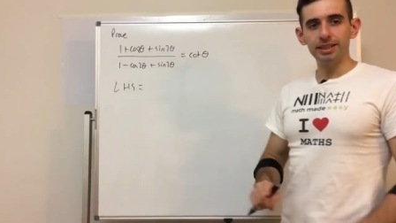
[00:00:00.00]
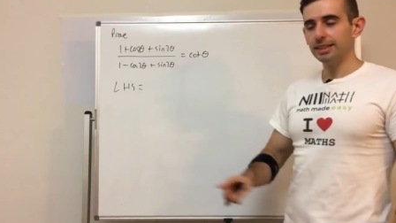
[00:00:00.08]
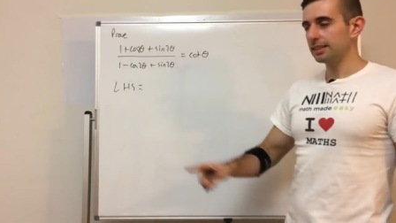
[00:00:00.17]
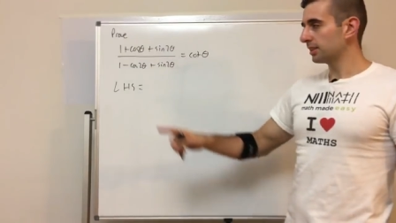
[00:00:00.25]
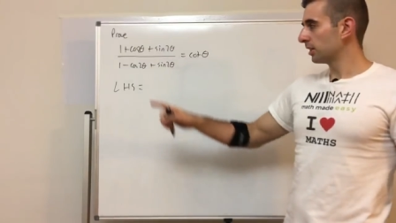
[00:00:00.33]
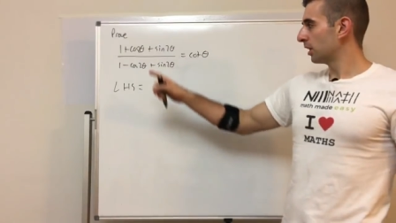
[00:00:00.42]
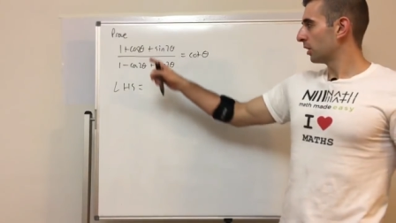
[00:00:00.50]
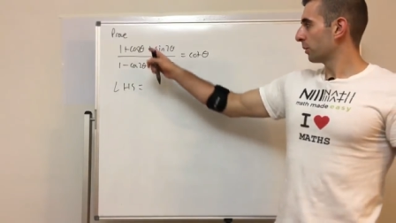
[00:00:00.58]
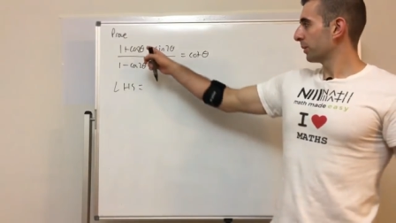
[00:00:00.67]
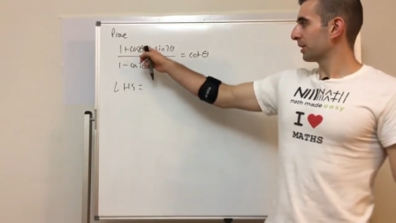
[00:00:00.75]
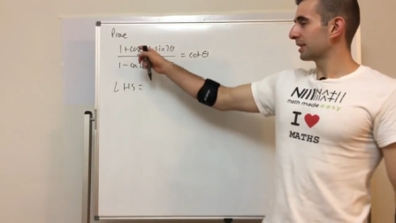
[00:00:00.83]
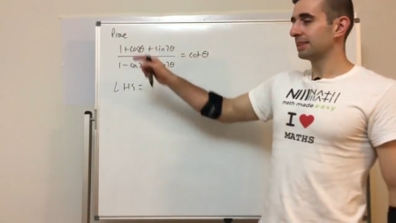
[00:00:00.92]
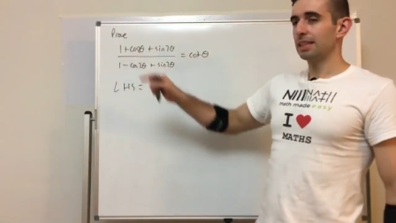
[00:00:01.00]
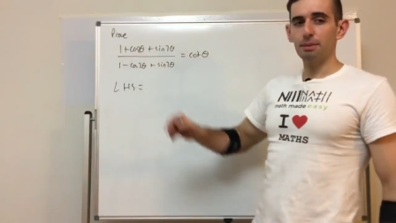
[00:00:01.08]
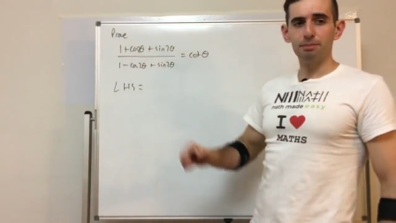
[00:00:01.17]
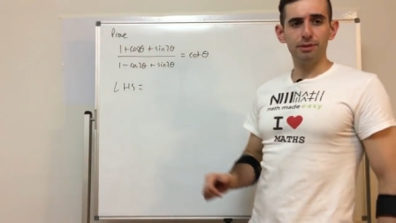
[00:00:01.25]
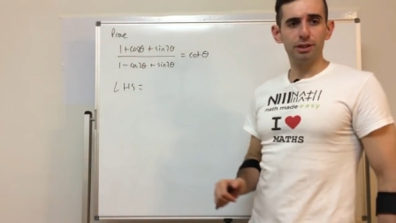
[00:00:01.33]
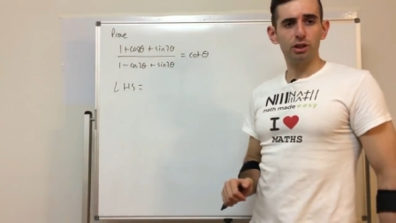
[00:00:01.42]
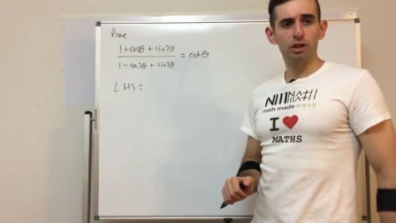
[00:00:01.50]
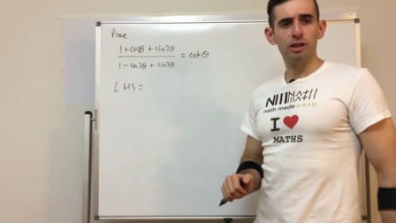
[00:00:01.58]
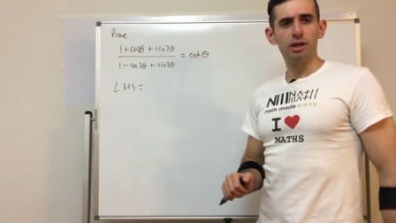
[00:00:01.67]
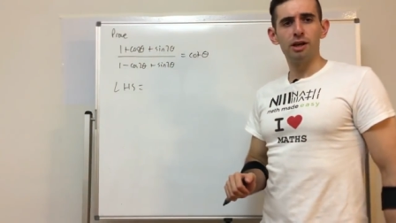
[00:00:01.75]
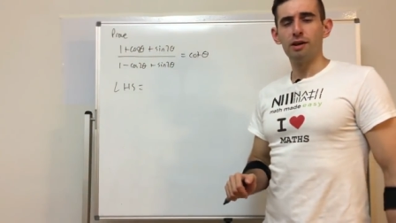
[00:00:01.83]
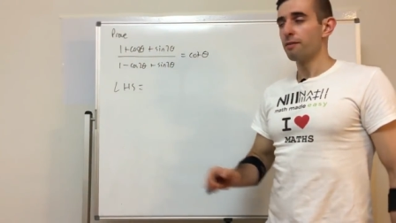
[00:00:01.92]
is we want to sub,
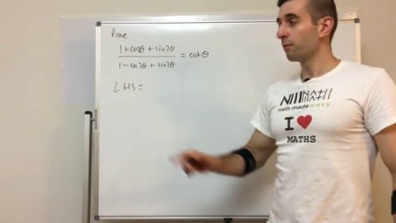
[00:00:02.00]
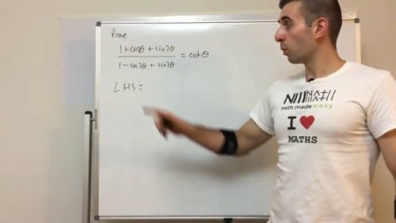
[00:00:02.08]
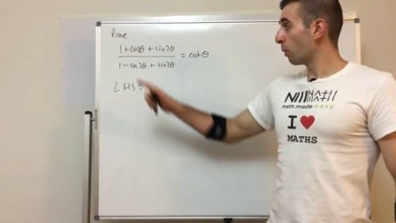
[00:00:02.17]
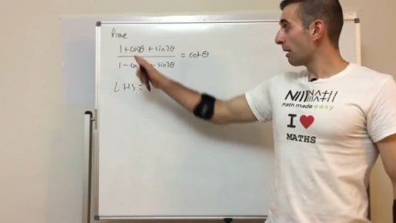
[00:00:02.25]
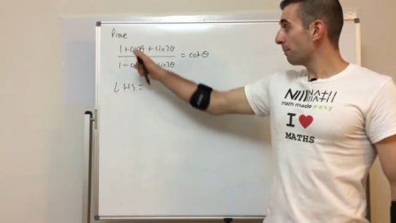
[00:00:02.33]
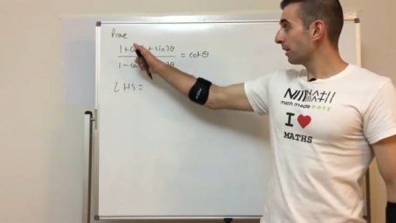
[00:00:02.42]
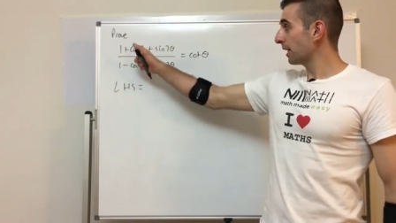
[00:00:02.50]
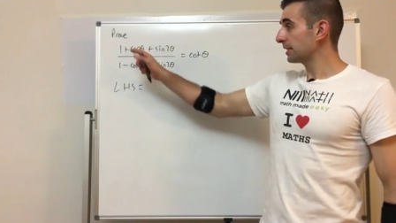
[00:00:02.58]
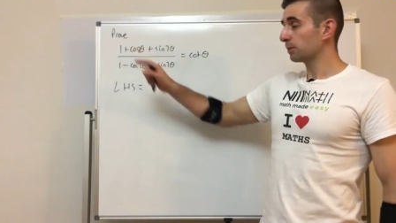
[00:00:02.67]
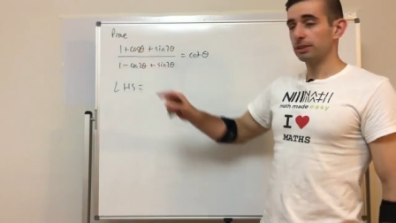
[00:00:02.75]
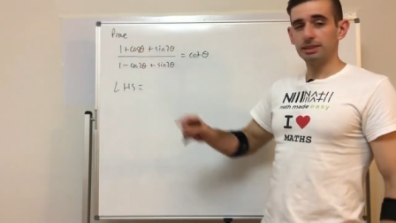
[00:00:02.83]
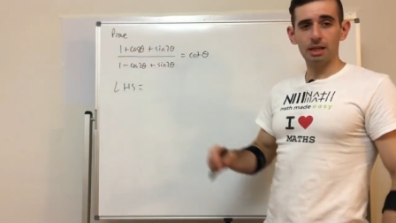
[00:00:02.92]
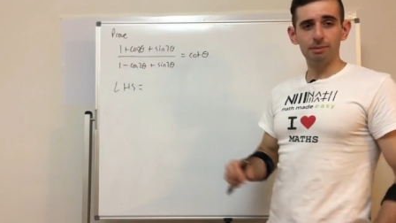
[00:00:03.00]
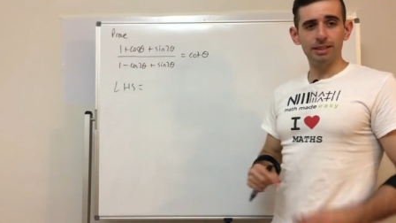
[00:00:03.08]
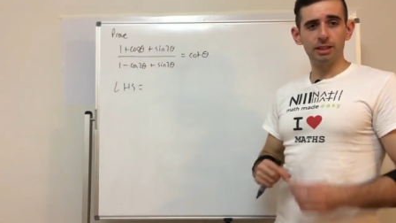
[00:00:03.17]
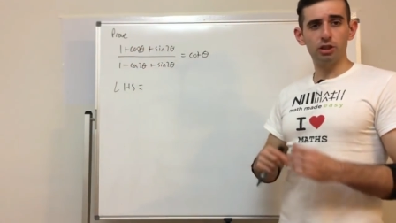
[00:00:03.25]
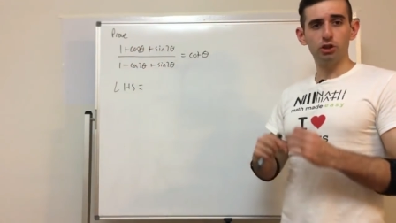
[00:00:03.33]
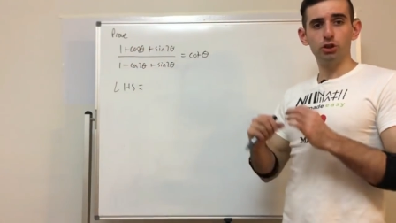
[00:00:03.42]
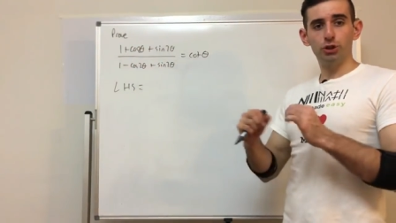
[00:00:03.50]
for 1 plus we sub in the